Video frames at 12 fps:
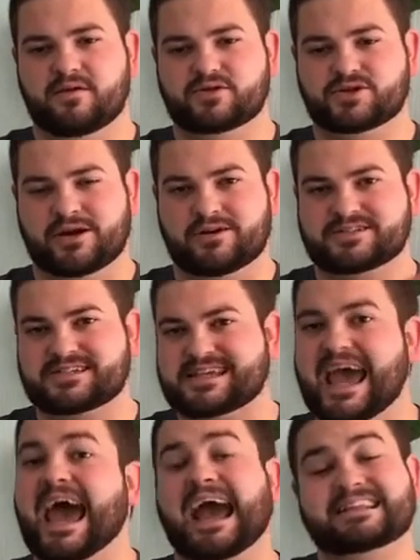Charles is
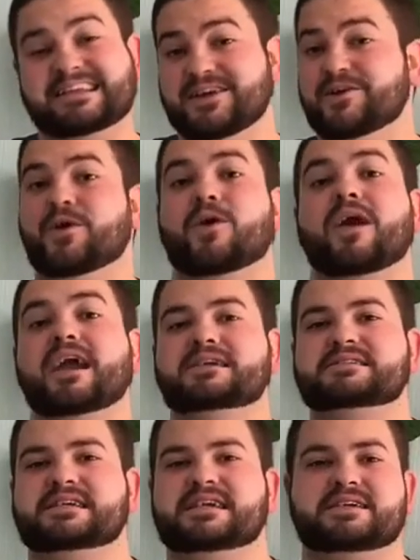acting
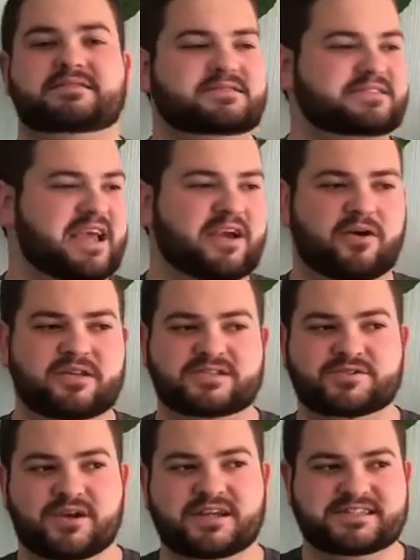crazy, saying all these
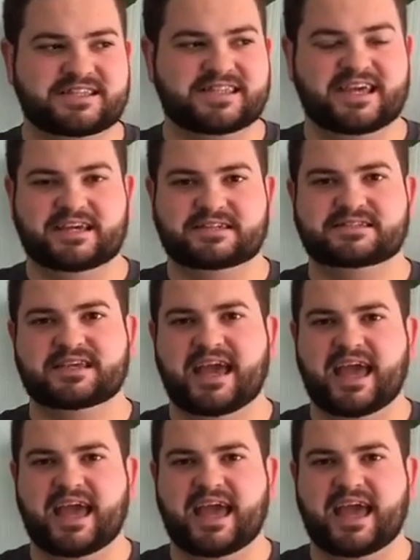crazy things,